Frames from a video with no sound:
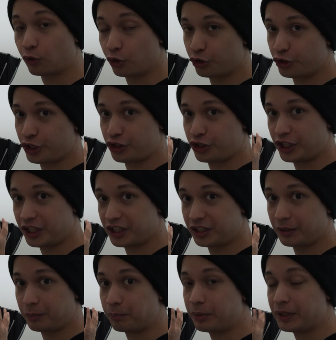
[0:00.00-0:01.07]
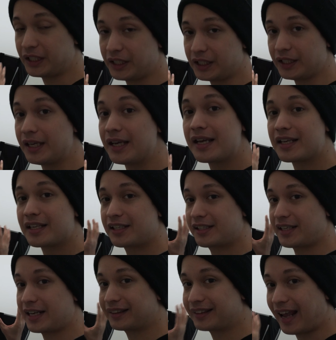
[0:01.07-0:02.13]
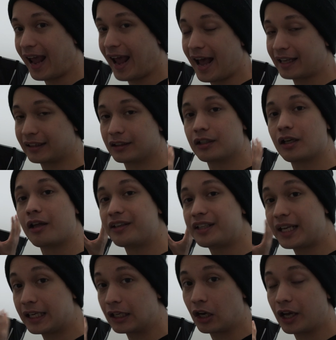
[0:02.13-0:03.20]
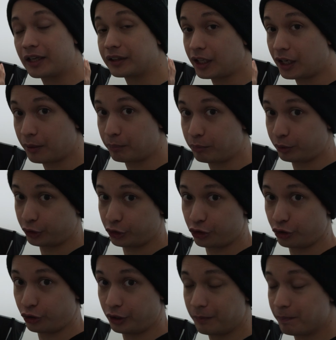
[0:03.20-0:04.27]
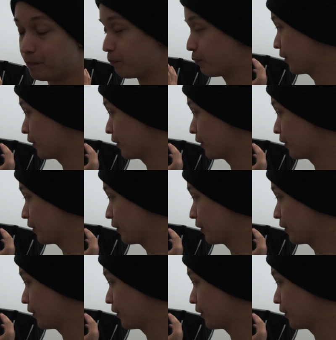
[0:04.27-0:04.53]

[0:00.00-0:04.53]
Forza 60B set at daylight temperature